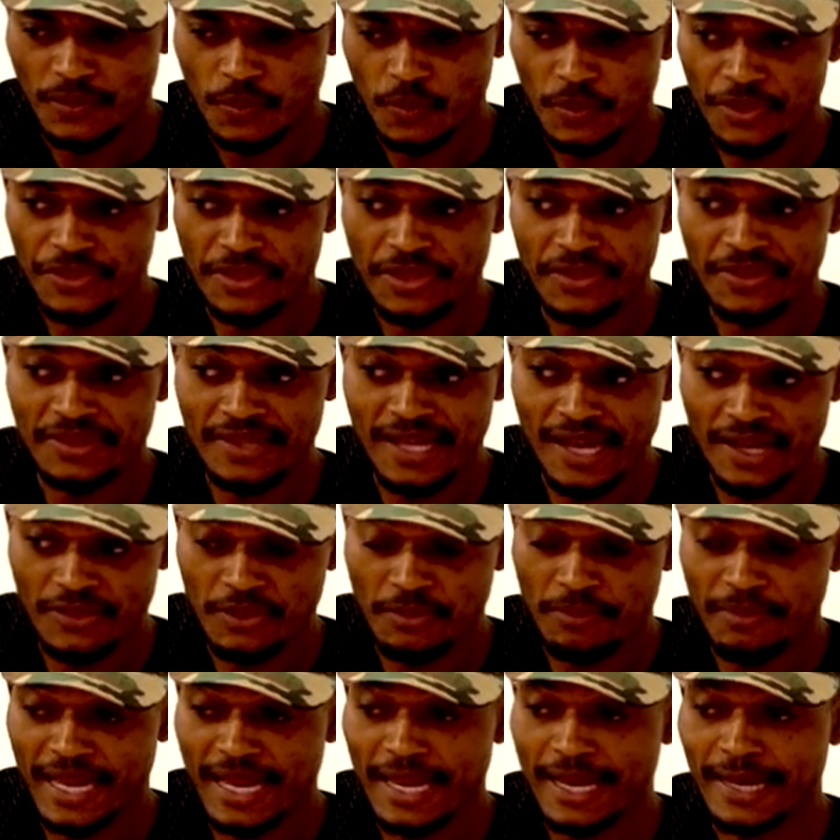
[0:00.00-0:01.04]
with another
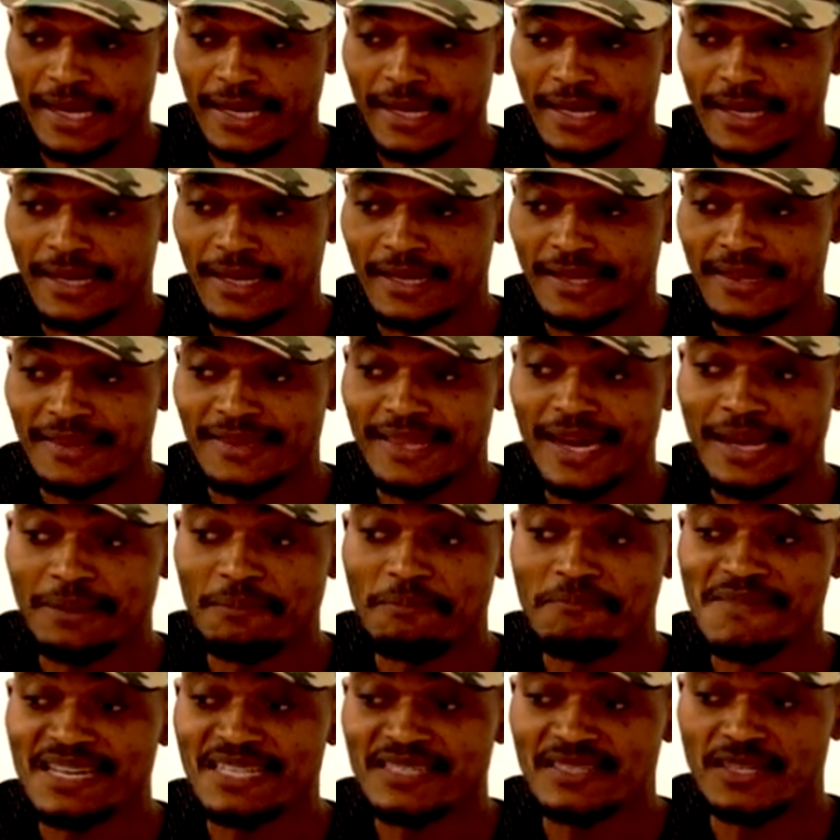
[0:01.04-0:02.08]
man
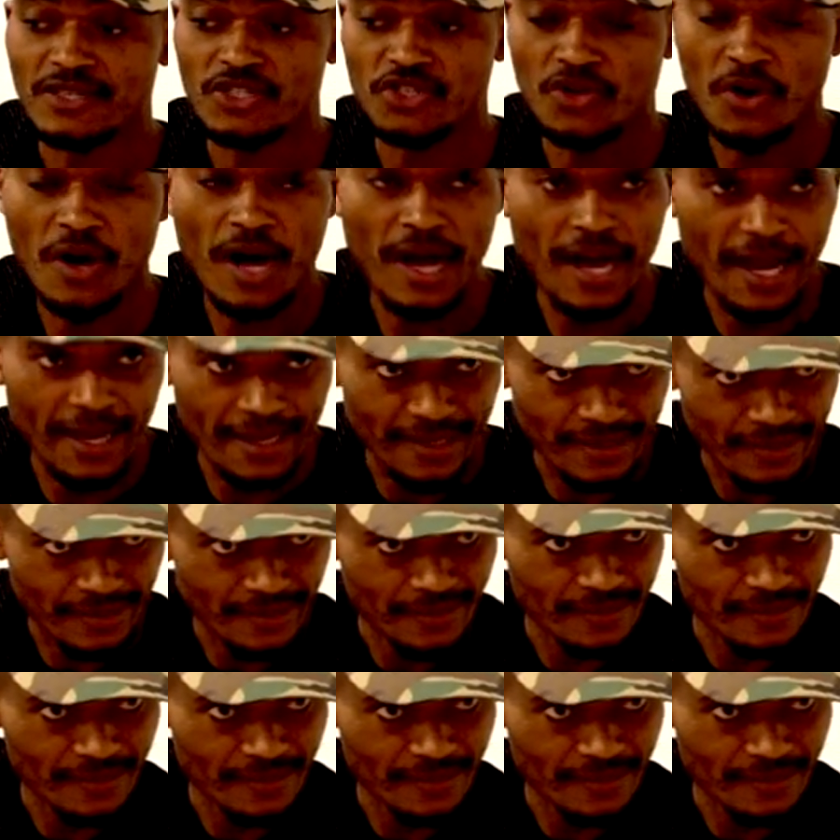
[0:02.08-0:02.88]
than Mr. Johan.